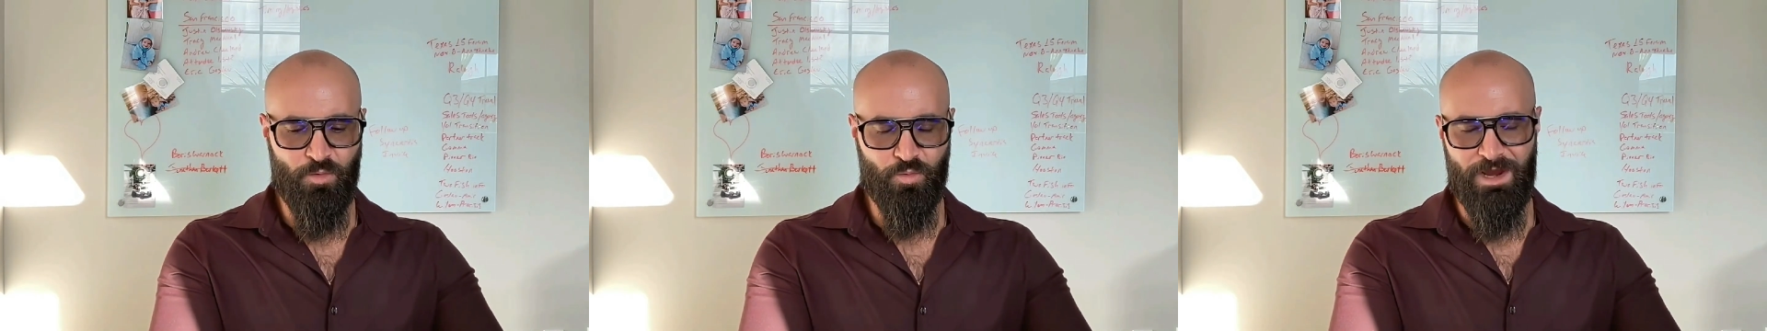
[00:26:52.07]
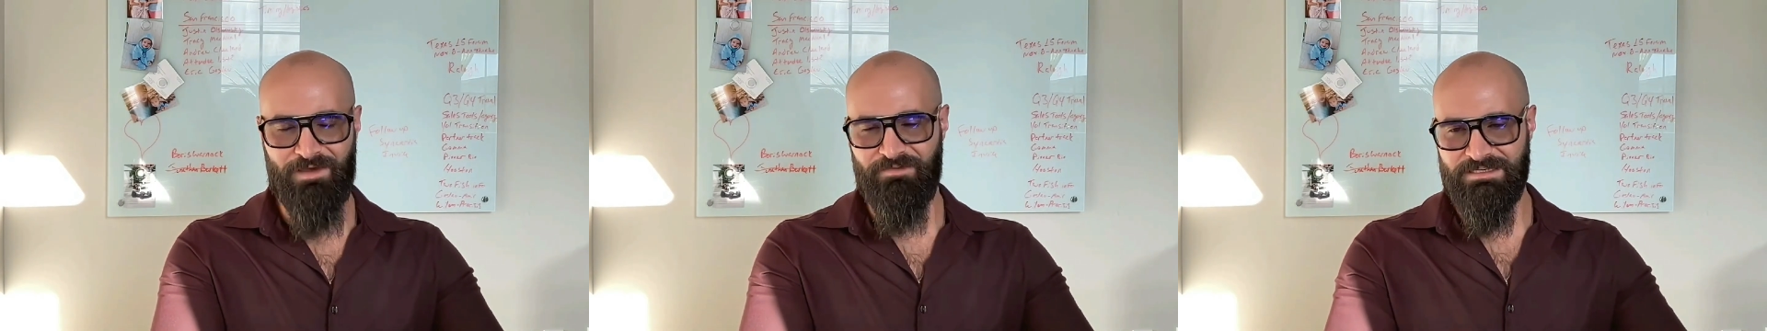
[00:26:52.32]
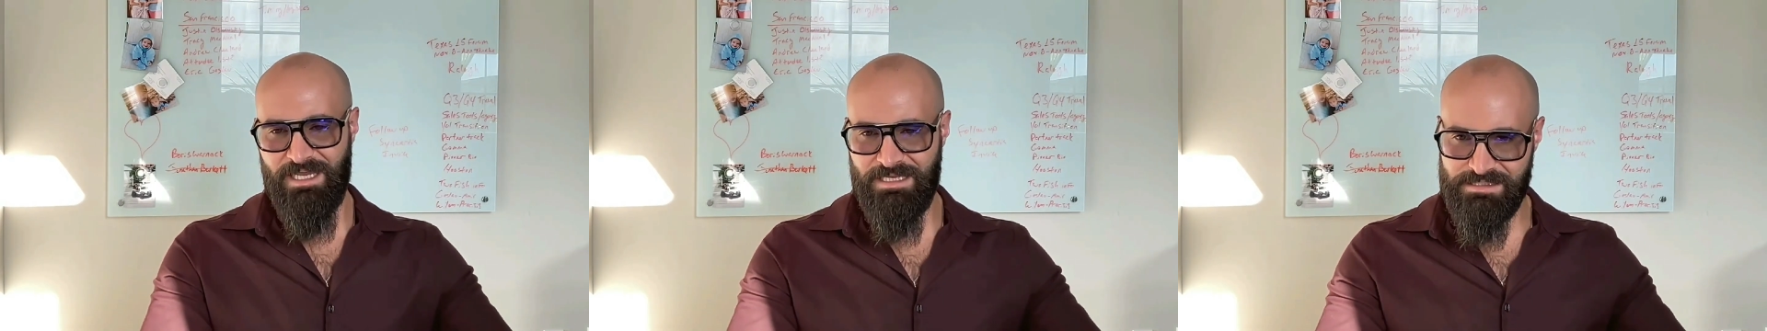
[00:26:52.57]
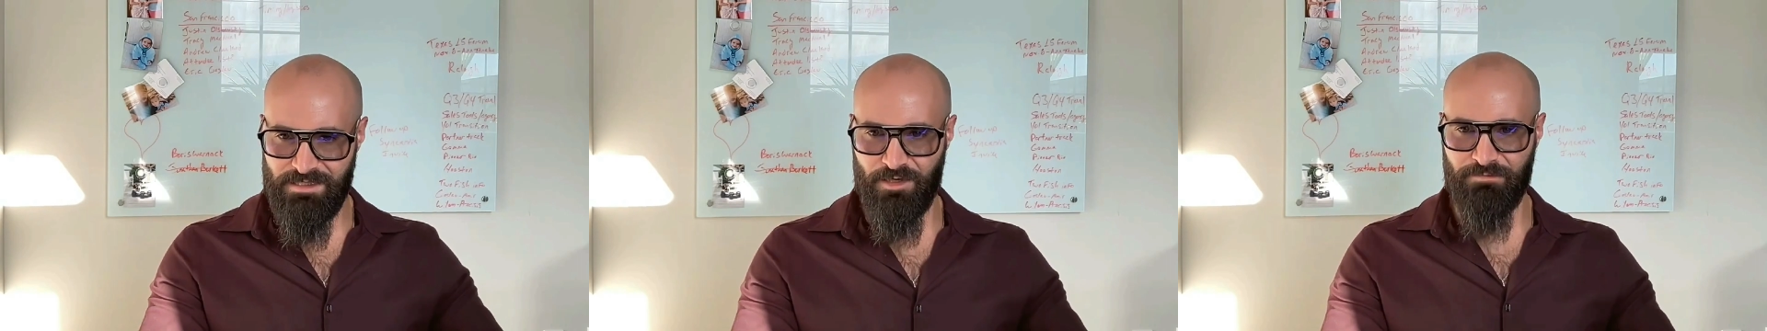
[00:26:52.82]
We're having
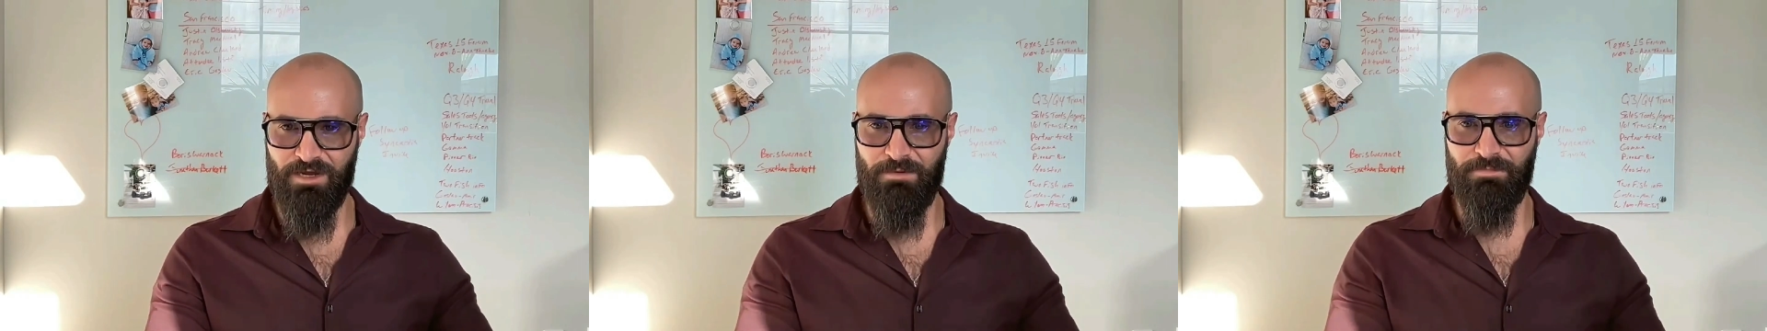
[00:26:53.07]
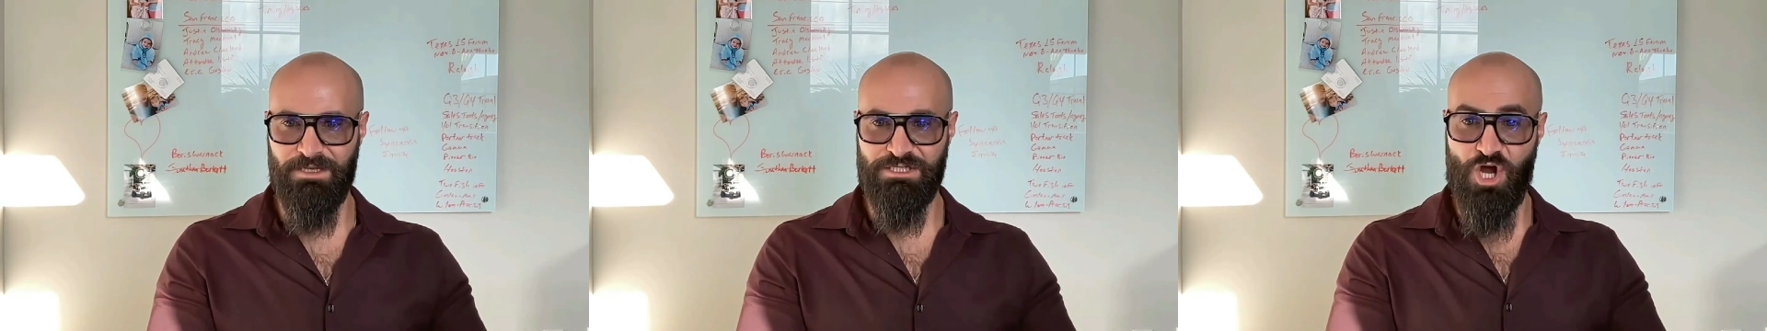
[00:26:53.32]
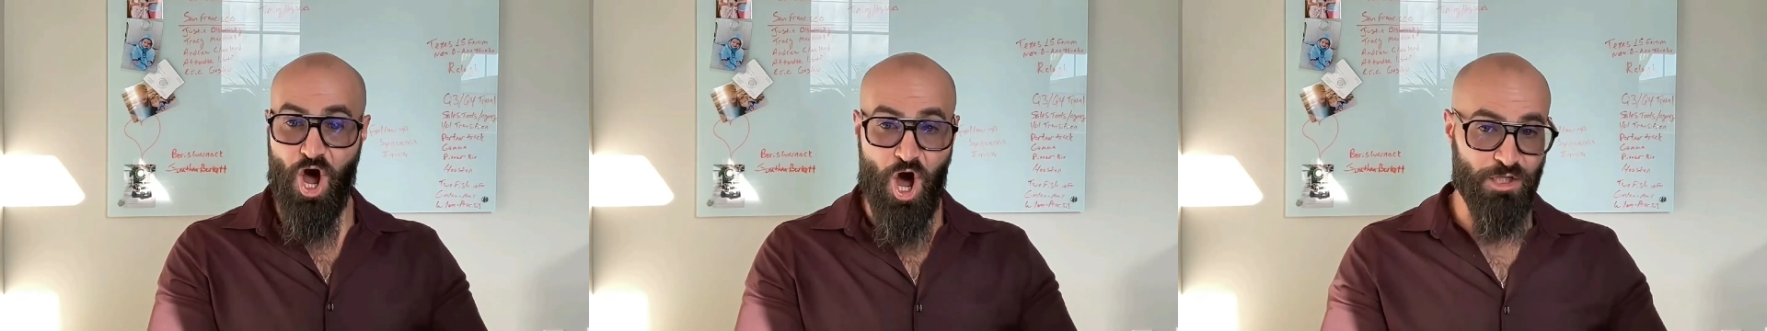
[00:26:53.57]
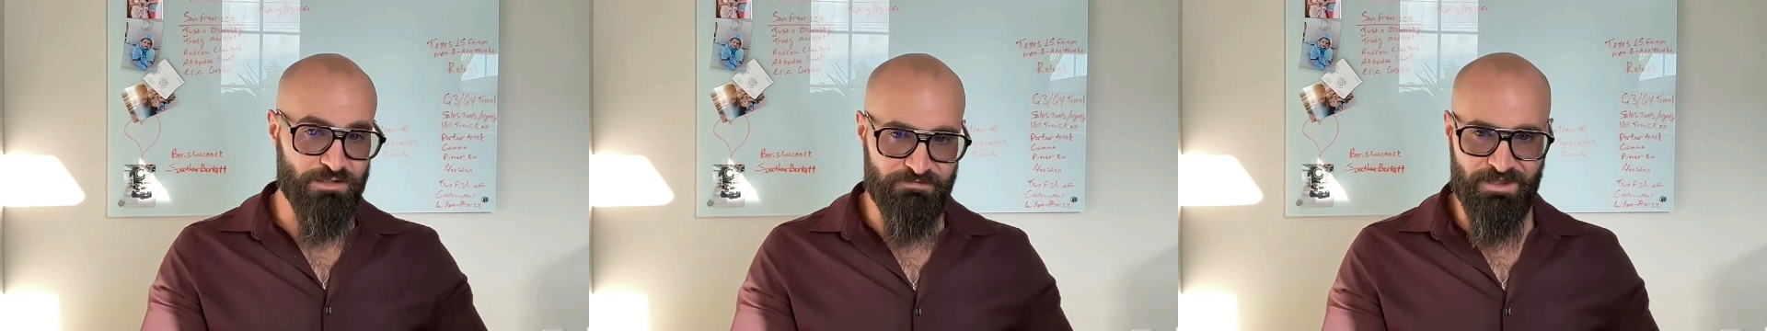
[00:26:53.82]
10 startup companies.
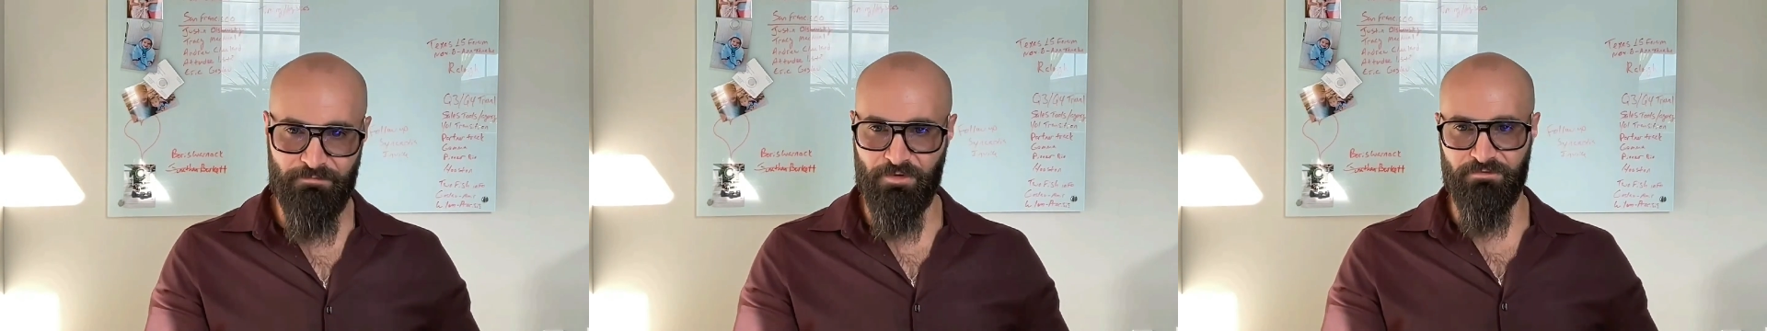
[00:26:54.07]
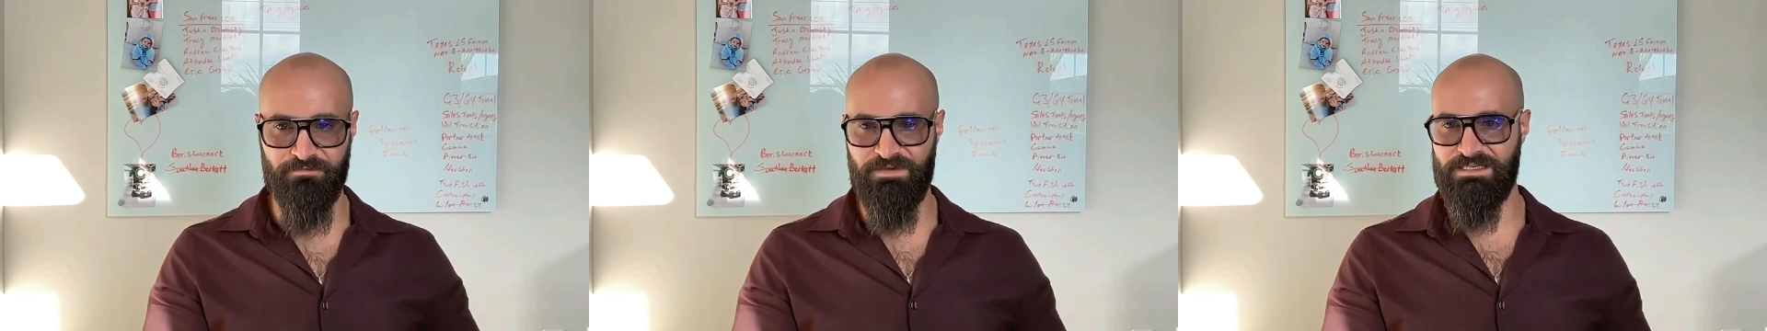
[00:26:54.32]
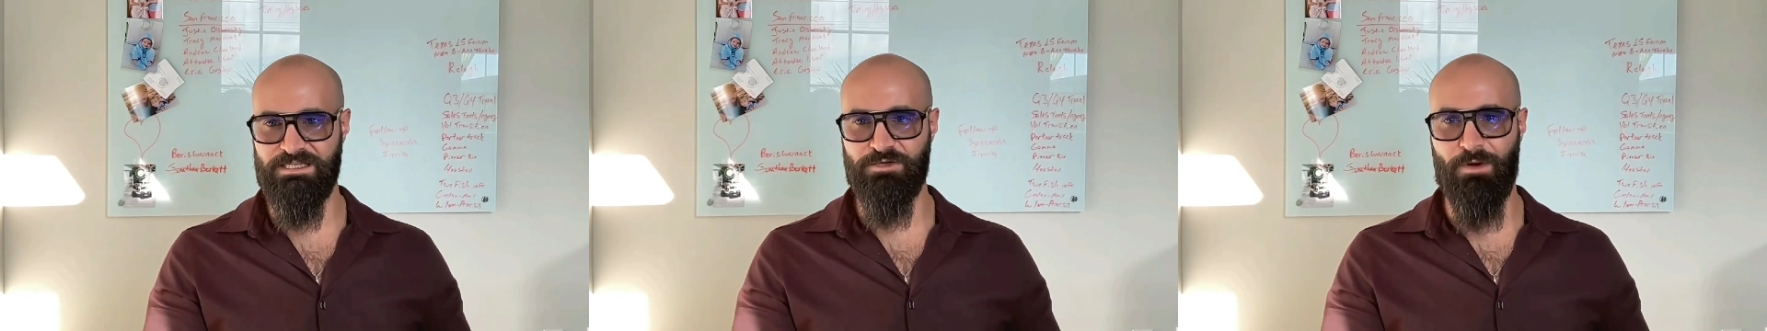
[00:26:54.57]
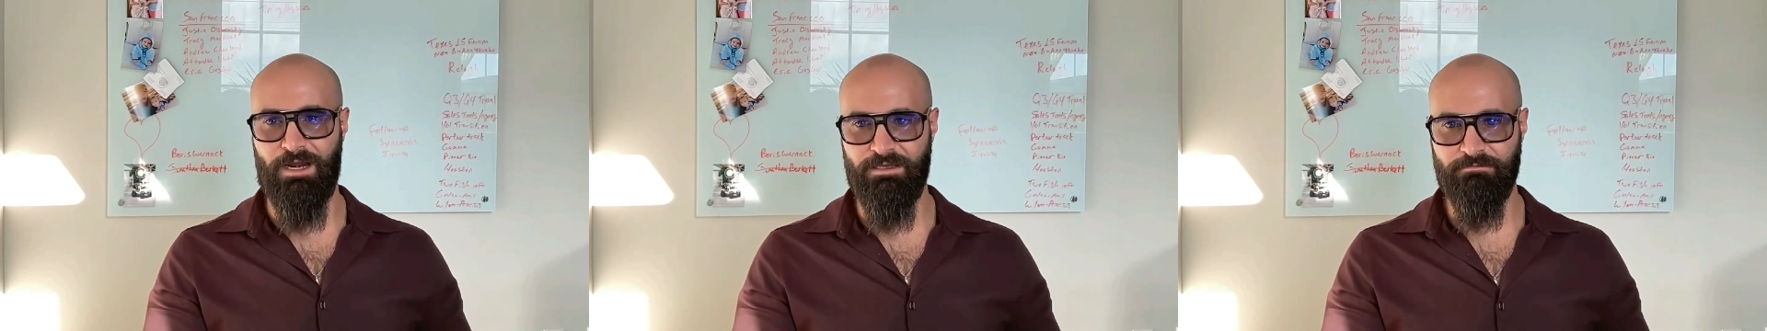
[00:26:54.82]
All of them are VC
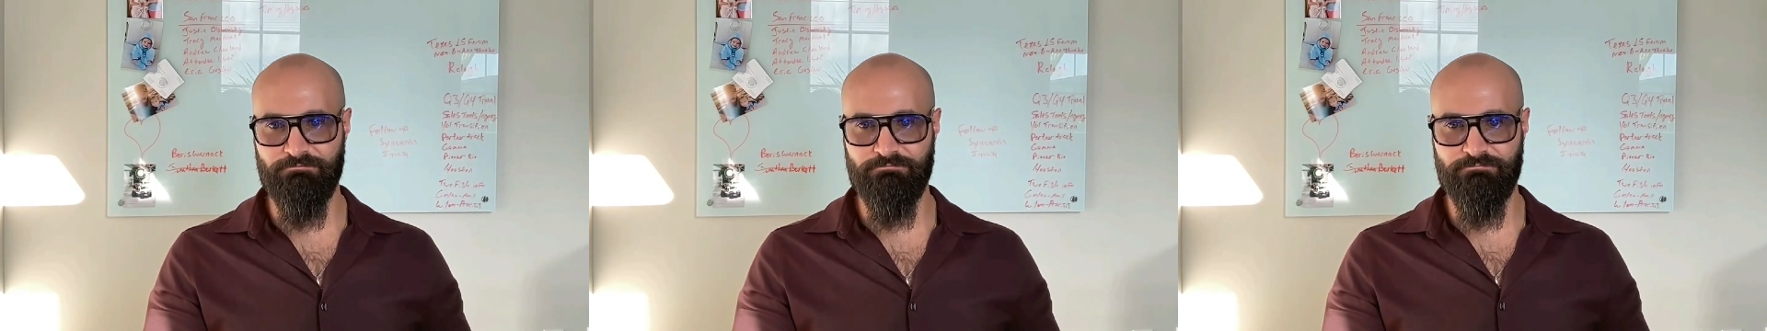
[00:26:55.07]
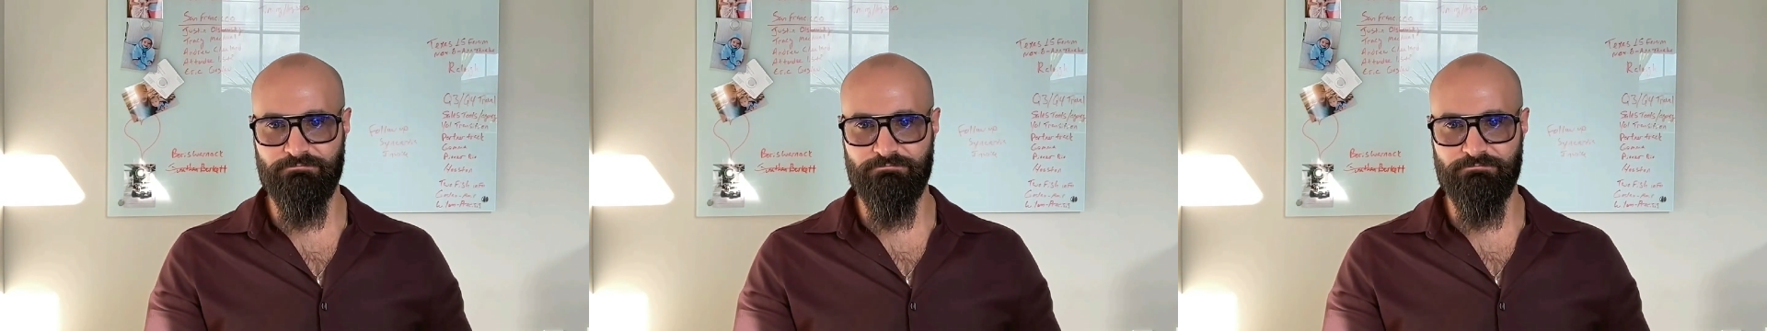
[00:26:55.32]
ready.